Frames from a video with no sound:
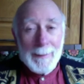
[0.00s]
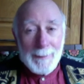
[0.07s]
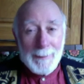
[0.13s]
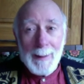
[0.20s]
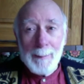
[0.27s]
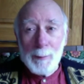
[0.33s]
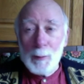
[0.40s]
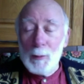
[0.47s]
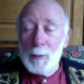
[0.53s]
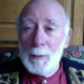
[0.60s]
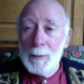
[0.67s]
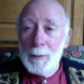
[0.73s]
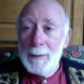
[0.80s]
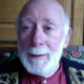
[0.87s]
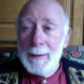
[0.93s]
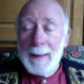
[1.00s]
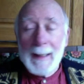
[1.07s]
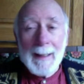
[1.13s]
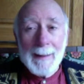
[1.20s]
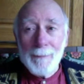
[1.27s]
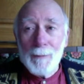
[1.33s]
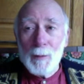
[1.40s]
a table
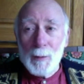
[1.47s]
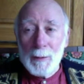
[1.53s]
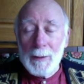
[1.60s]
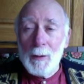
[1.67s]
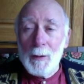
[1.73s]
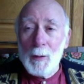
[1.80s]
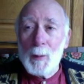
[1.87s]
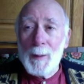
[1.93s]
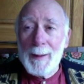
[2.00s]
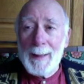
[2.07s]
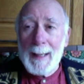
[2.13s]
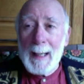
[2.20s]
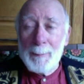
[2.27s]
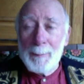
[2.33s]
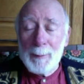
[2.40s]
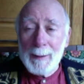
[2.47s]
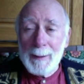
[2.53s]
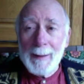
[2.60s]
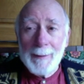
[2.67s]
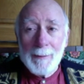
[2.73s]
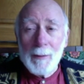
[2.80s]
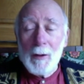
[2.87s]
and going along quite
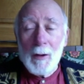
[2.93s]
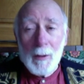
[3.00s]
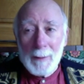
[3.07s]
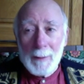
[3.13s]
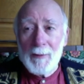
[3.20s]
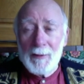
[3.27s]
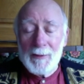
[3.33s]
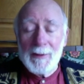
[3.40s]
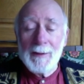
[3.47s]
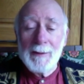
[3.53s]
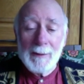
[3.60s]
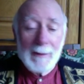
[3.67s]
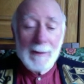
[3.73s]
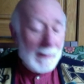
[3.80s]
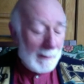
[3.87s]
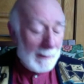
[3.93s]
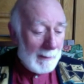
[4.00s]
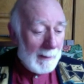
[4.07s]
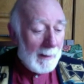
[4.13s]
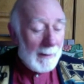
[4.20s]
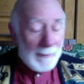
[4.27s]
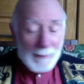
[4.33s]
happily until all of a sudden
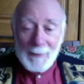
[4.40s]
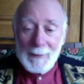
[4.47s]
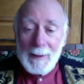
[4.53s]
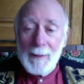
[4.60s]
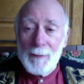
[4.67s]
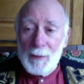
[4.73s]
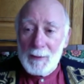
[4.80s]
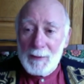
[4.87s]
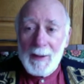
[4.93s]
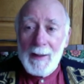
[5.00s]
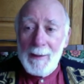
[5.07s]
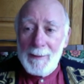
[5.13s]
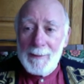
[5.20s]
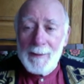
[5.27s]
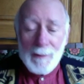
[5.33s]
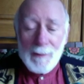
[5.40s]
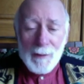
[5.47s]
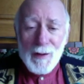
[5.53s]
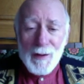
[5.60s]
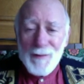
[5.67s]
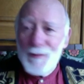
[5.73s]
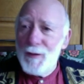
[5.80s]
discovers it's in
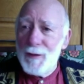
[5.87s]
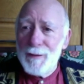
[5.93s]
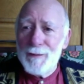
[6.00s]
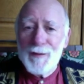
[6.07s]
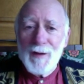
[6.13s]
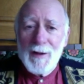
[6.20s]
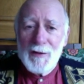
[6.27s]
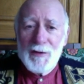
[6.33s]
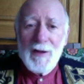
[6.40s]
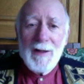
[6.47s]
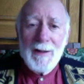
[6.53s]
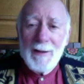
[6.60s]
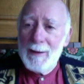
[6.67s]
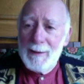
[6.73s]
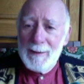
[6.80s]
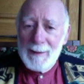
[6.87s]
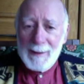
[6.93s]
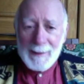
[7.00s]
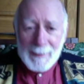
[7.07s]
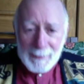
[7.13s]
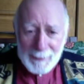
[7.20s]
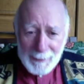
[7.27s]
3 foot of fresh air and
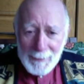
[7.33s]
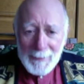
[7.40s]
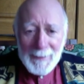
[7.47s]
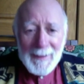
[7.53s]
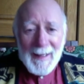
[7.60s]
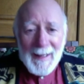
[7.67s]
light.